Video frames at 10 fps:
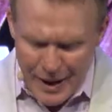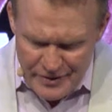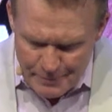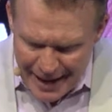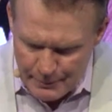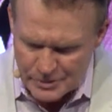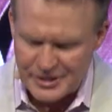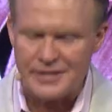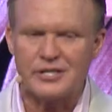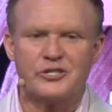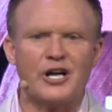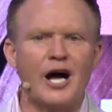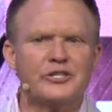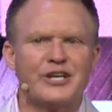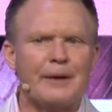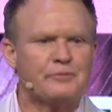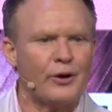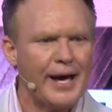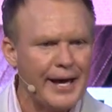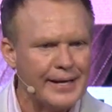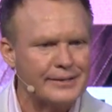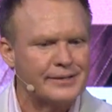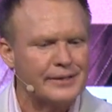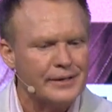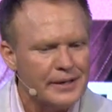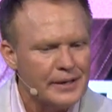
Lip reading: why the Bible says in John chapter 8,